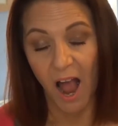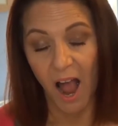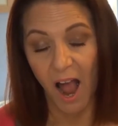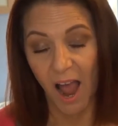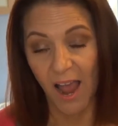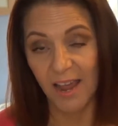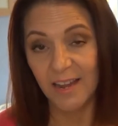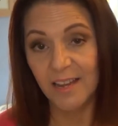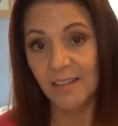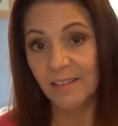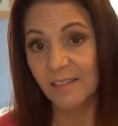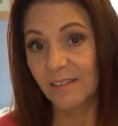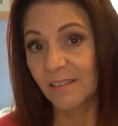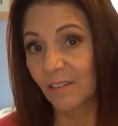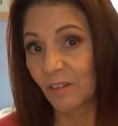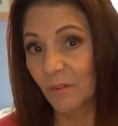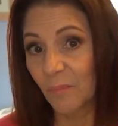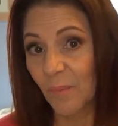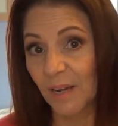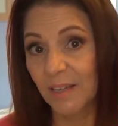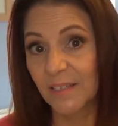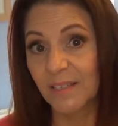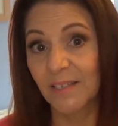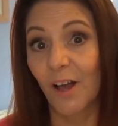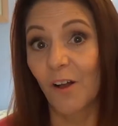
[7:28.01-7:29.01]
I consider
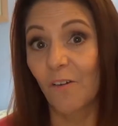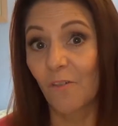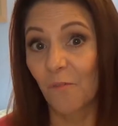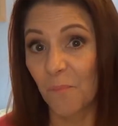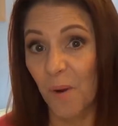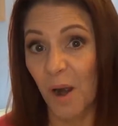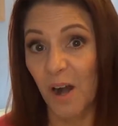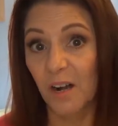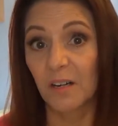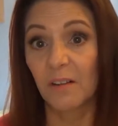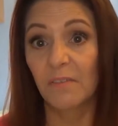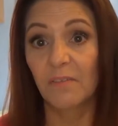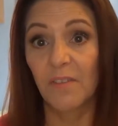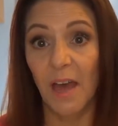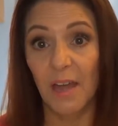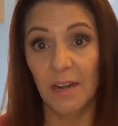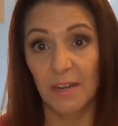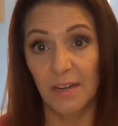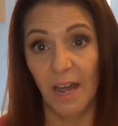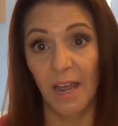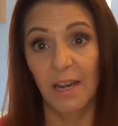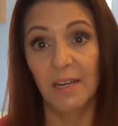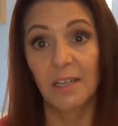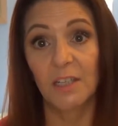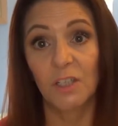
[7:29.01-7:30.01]
myself part of that
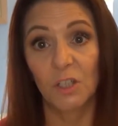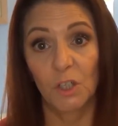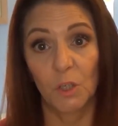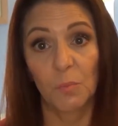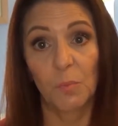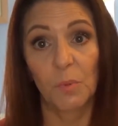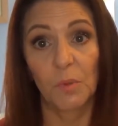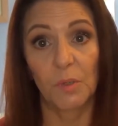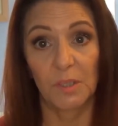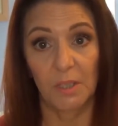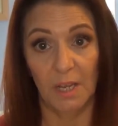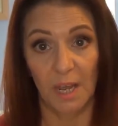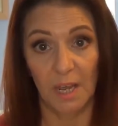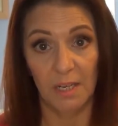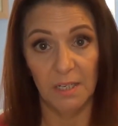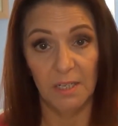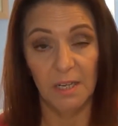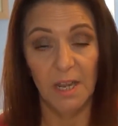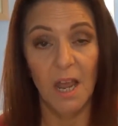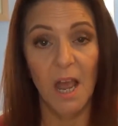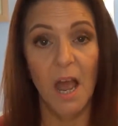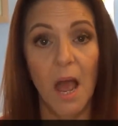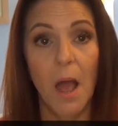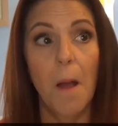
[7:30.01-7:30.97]
92%.